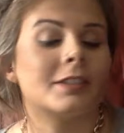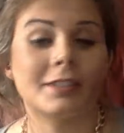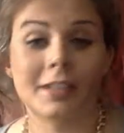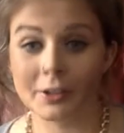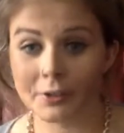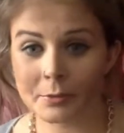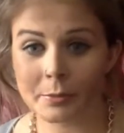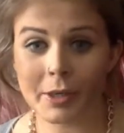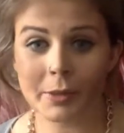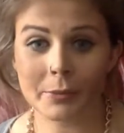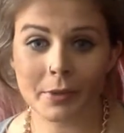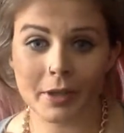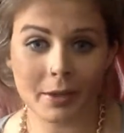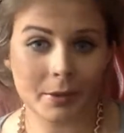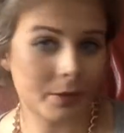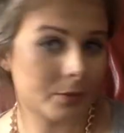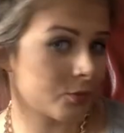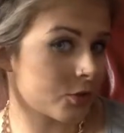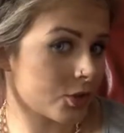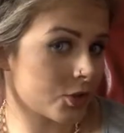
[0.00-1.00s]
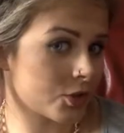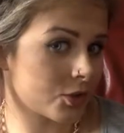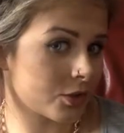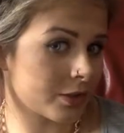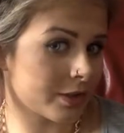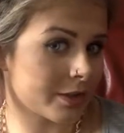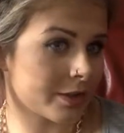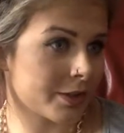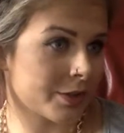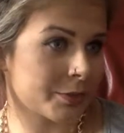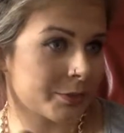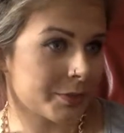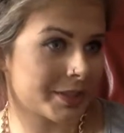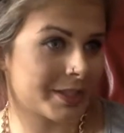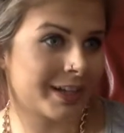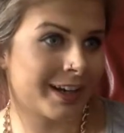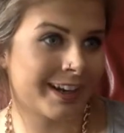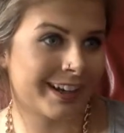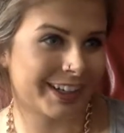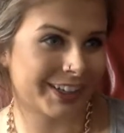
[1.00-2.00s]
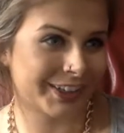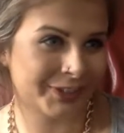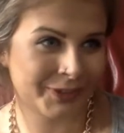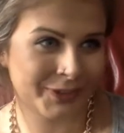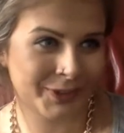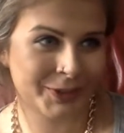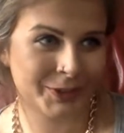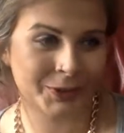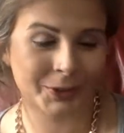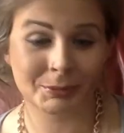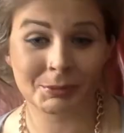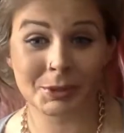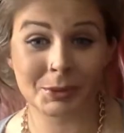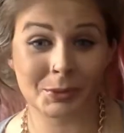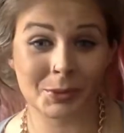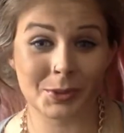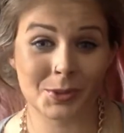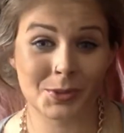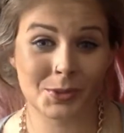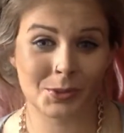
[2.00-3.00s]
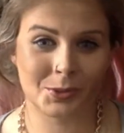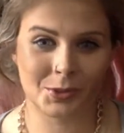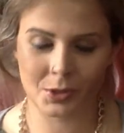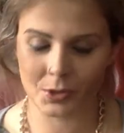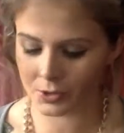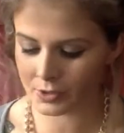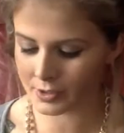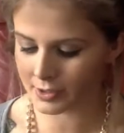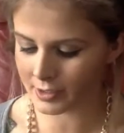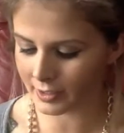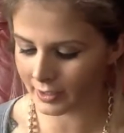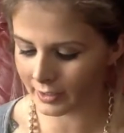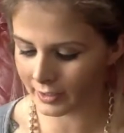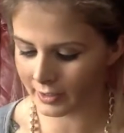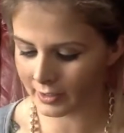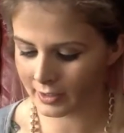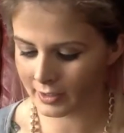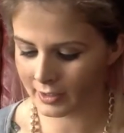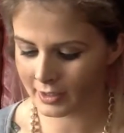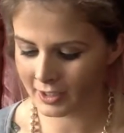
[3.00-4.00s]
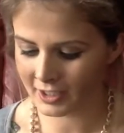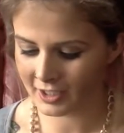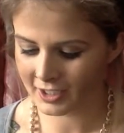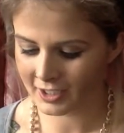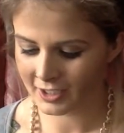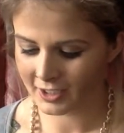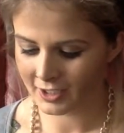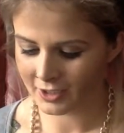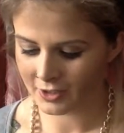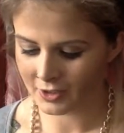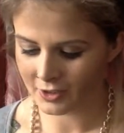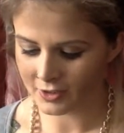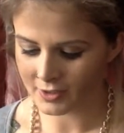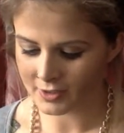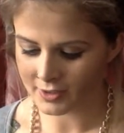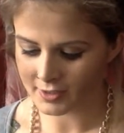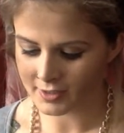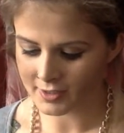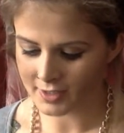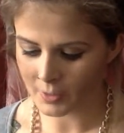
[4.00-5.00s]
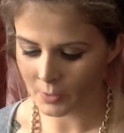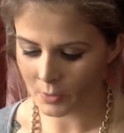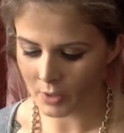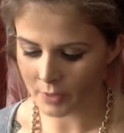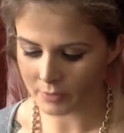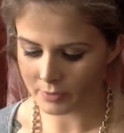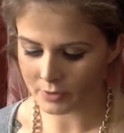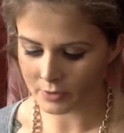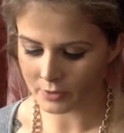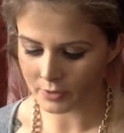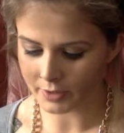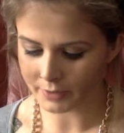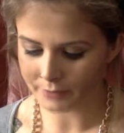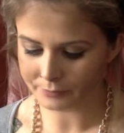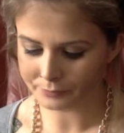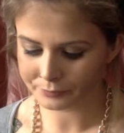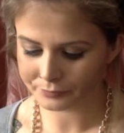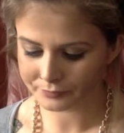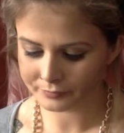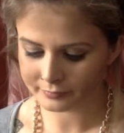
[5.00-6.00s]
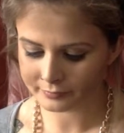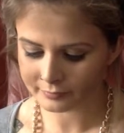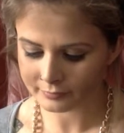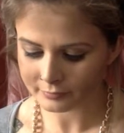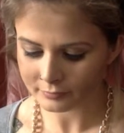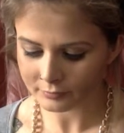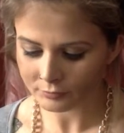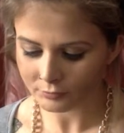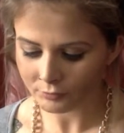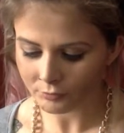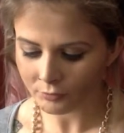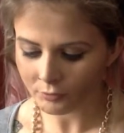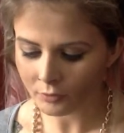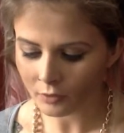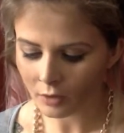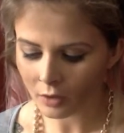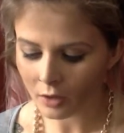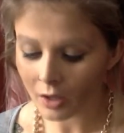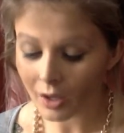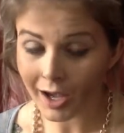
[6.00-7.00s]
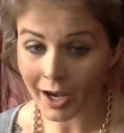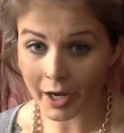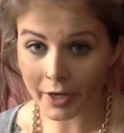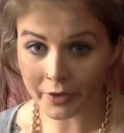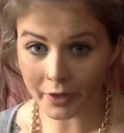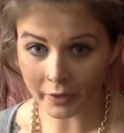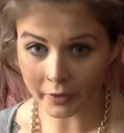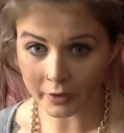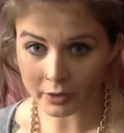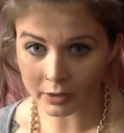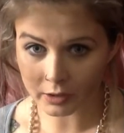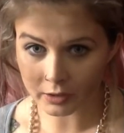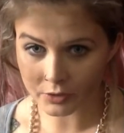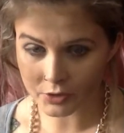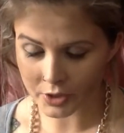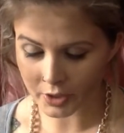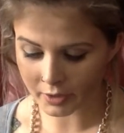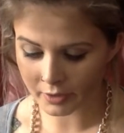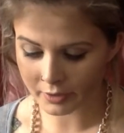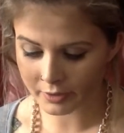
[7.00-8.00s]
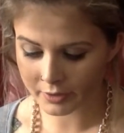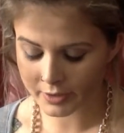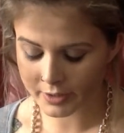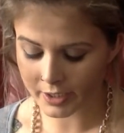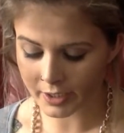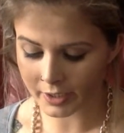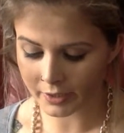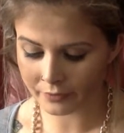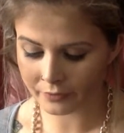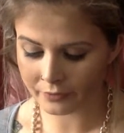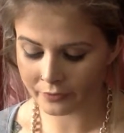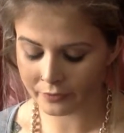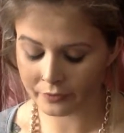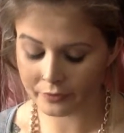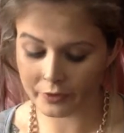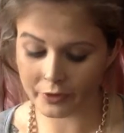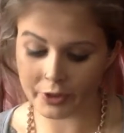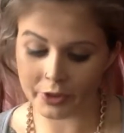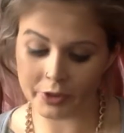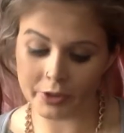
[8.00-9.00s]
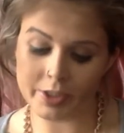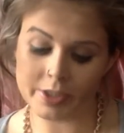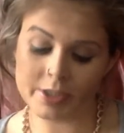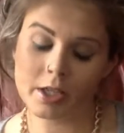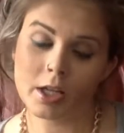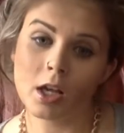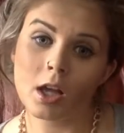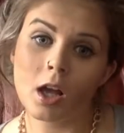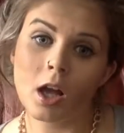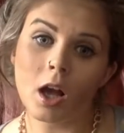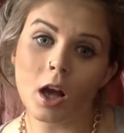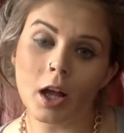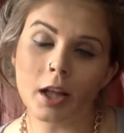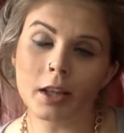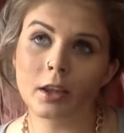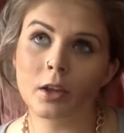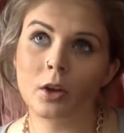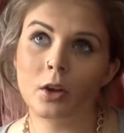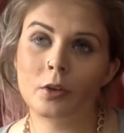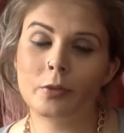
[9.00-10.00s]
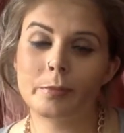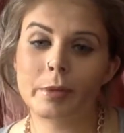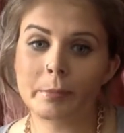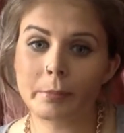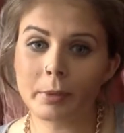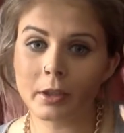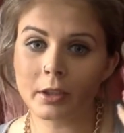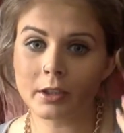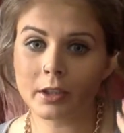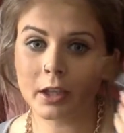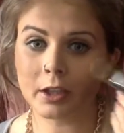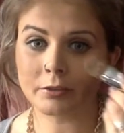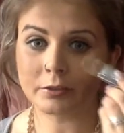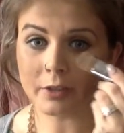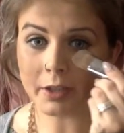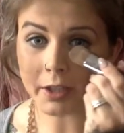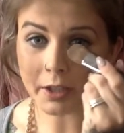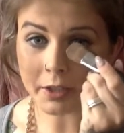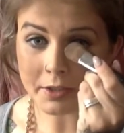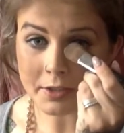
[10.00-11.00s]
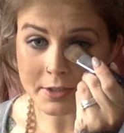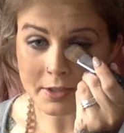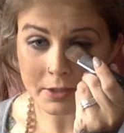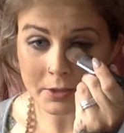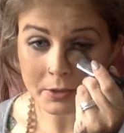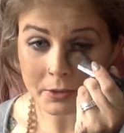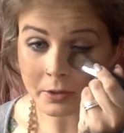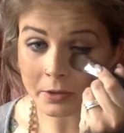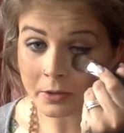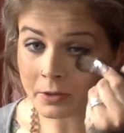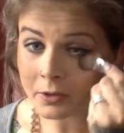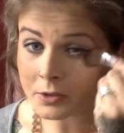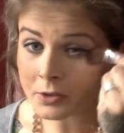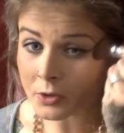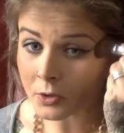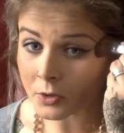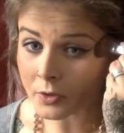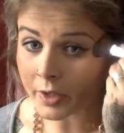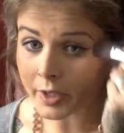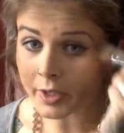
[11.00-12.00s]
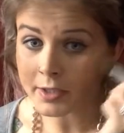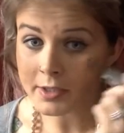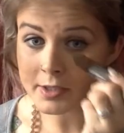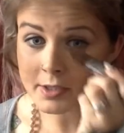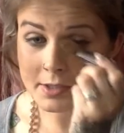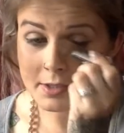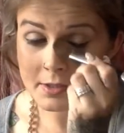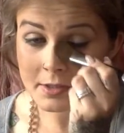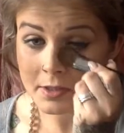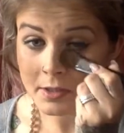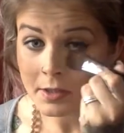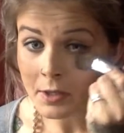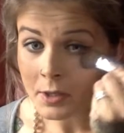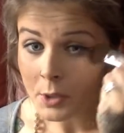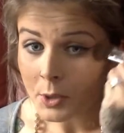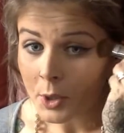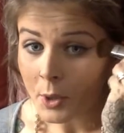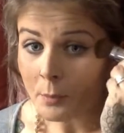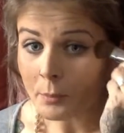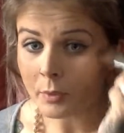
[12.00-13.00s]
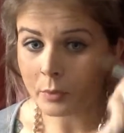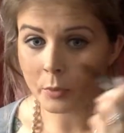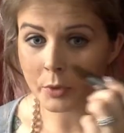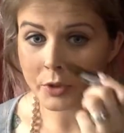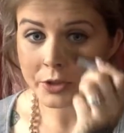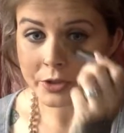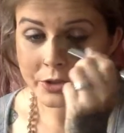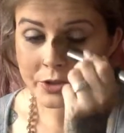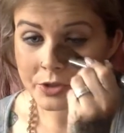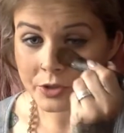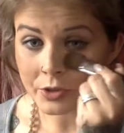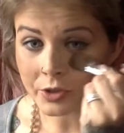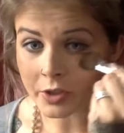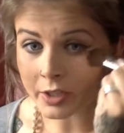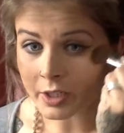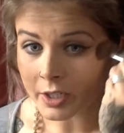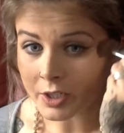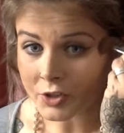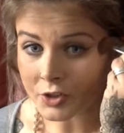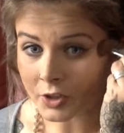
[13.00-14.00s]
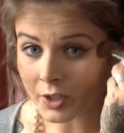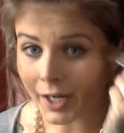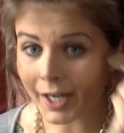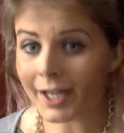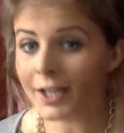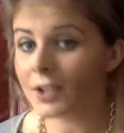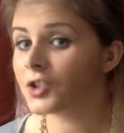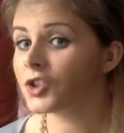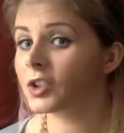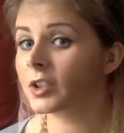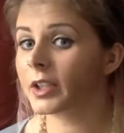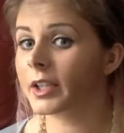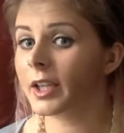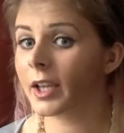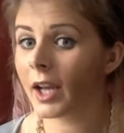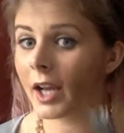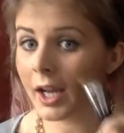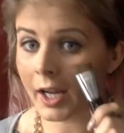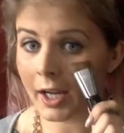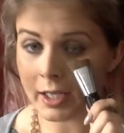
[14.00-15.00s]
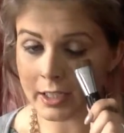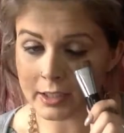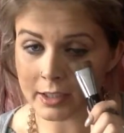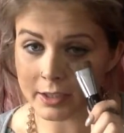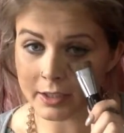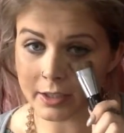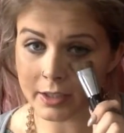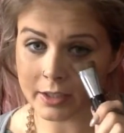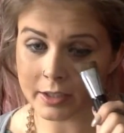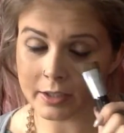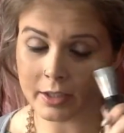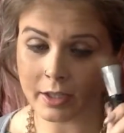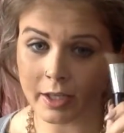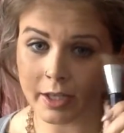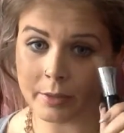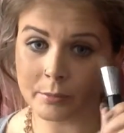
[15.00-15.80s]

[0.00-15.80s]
Now remember, I am just doing this a little bit darker than what I normally would, so that you can see what I'm doing. Another little tip for you is, a lot of people have learned to do this, but what you're doing is you're actually highlighting